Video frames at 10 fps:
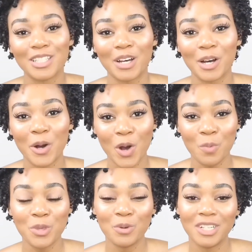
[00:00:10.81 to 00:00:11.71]
So I
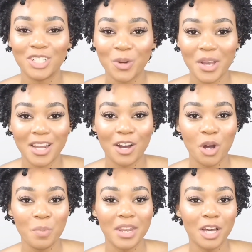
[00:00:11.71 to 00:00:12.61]
hope you enjoy and I
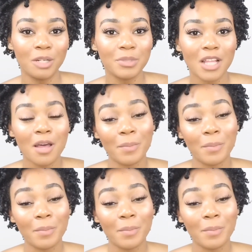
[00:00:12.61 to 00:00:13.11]
hope it helps.